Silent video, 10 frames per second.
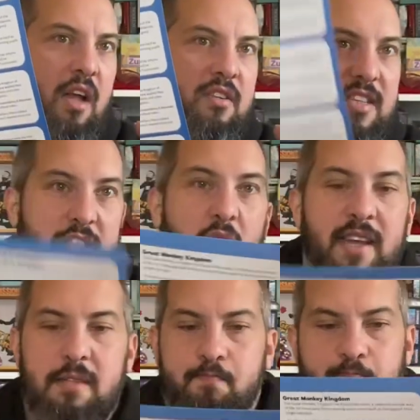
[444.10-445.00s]

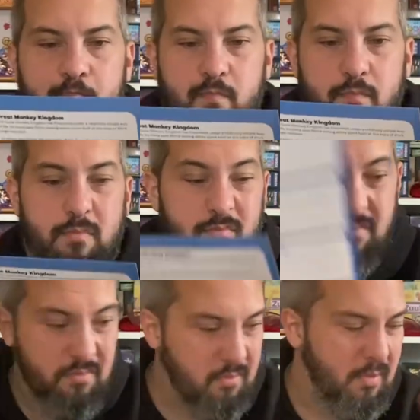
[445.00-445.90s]
design,
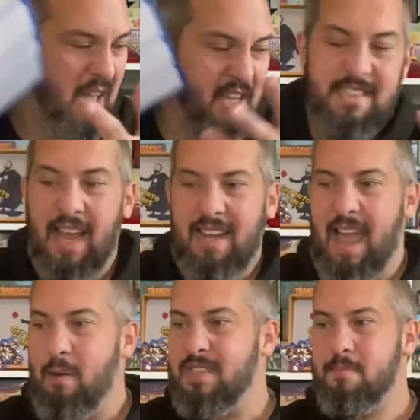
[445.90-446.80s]
exactly
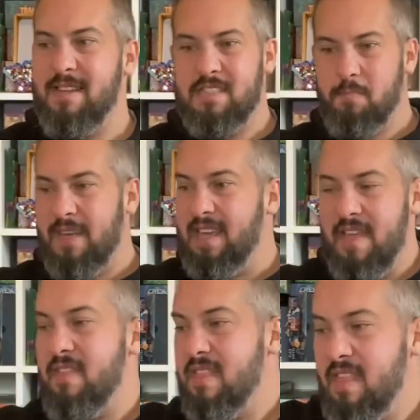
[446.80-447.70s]
how it's meant to be.
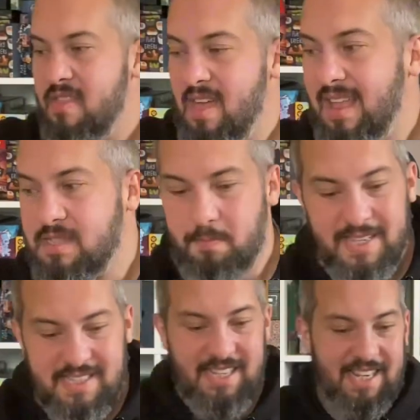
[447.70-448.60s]
And that's
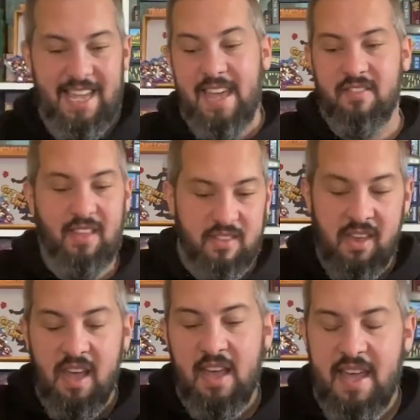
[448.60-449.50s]
basically it.
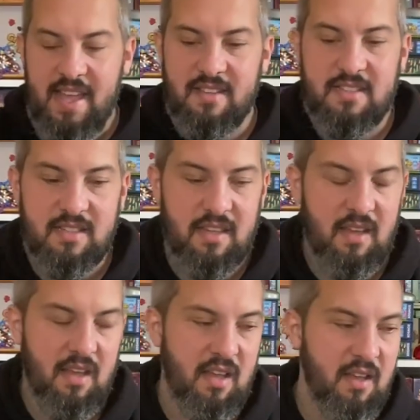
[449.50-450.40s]
It's
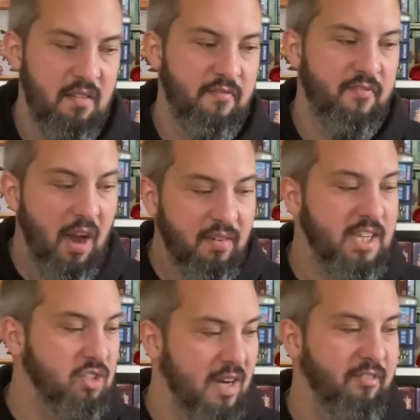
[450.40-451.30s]
very
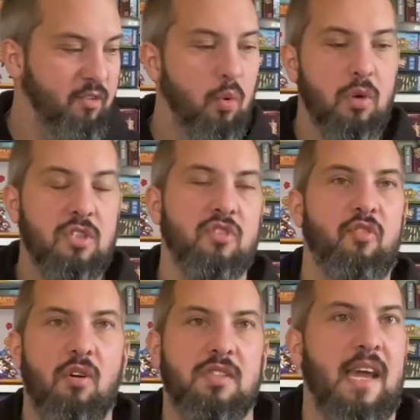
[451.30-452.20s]
straightforward as
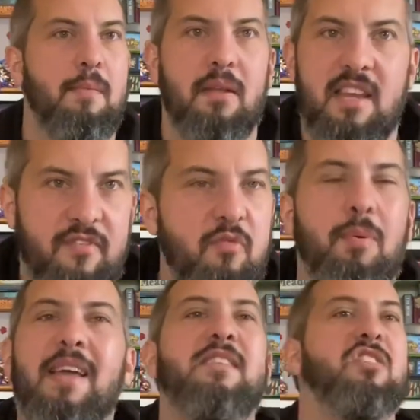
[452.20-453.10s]
far as gameplay. If you've
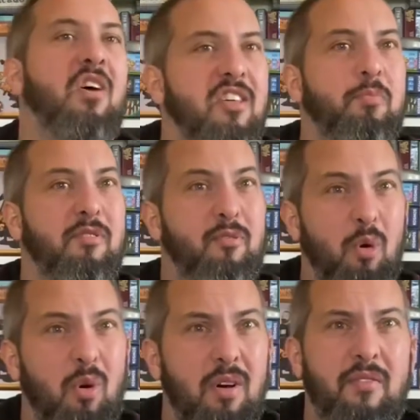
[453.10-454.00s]
played Scythe
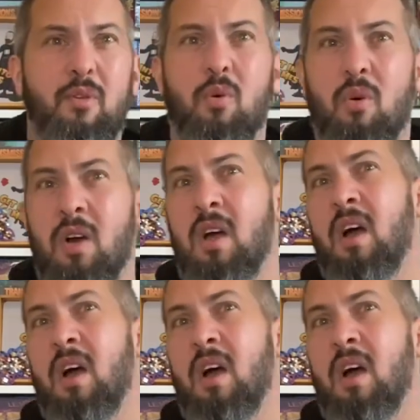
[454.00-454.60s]
before, you'll